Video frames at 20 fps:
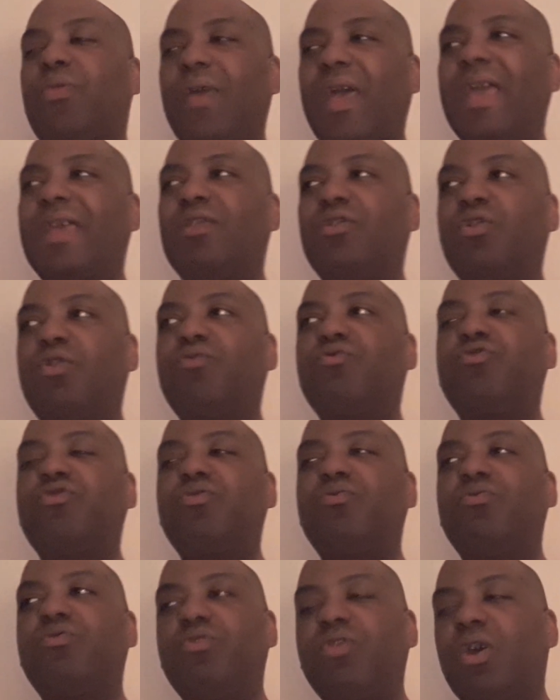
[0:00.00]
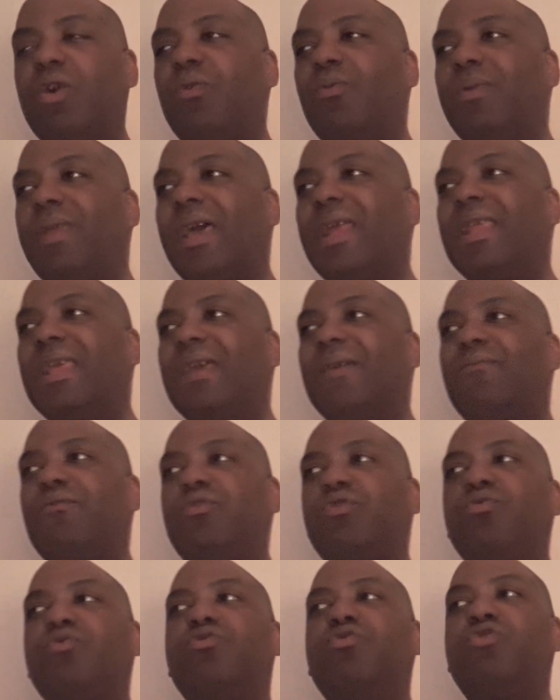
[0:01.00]
and don't you know that
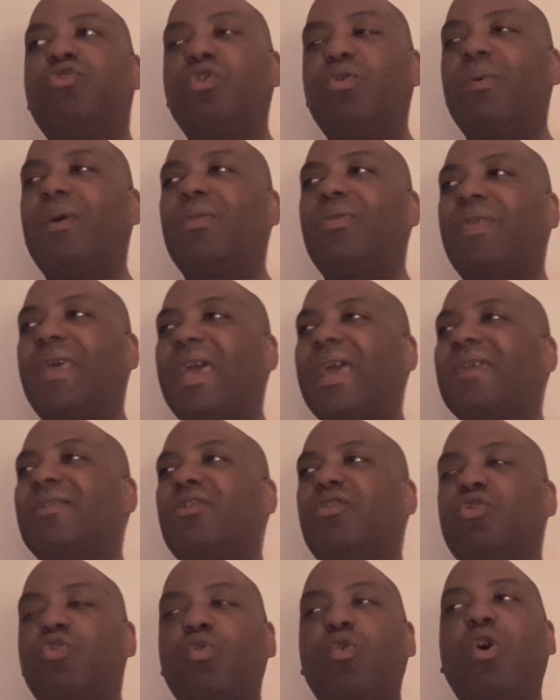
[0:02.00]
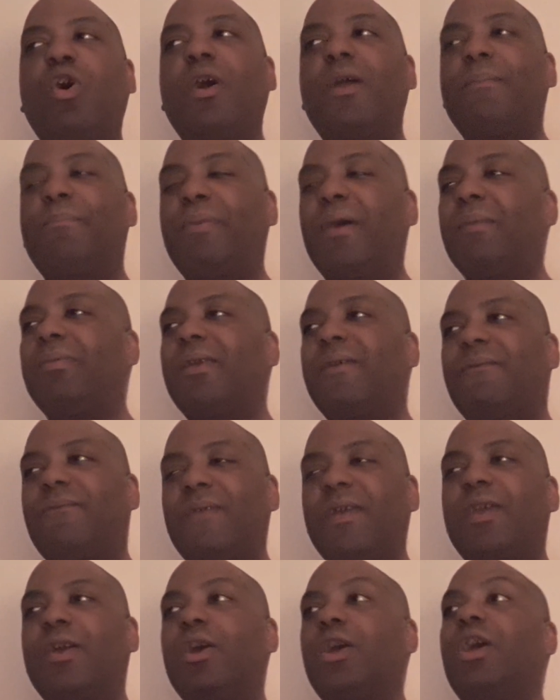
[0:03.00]
if you're doing things and you are a public
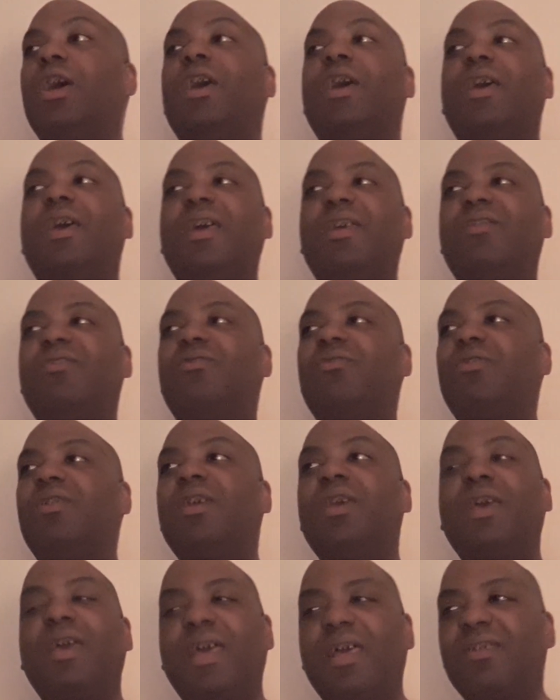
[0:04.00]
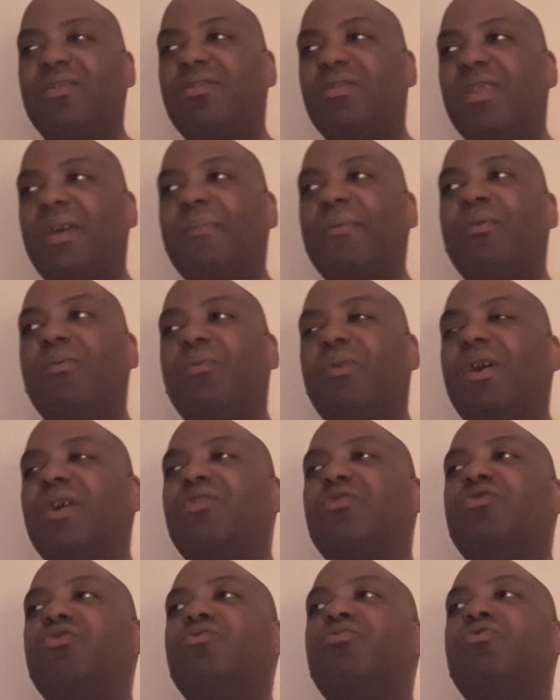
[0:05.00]
figure, it's number
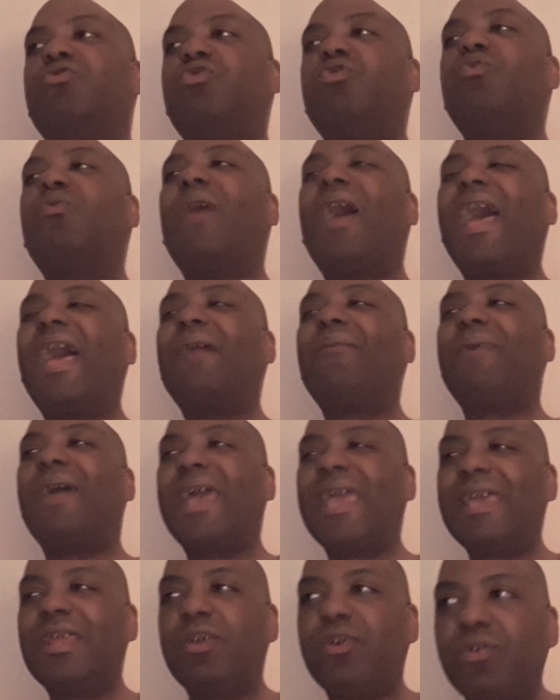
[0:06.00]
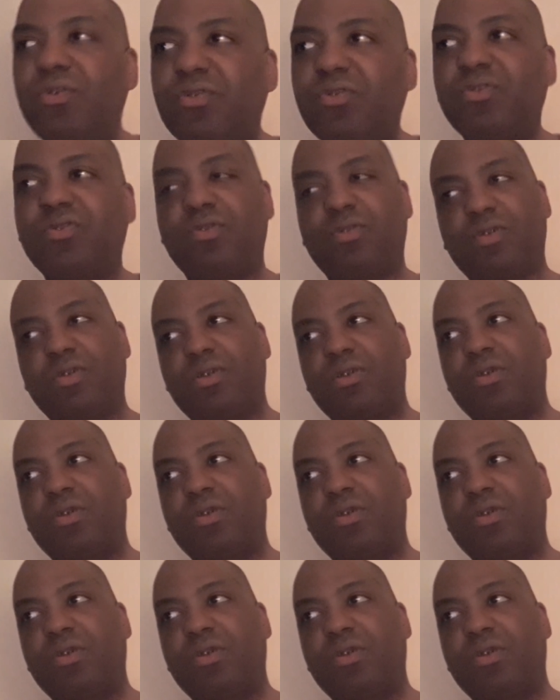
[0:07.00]
one, you do have haters?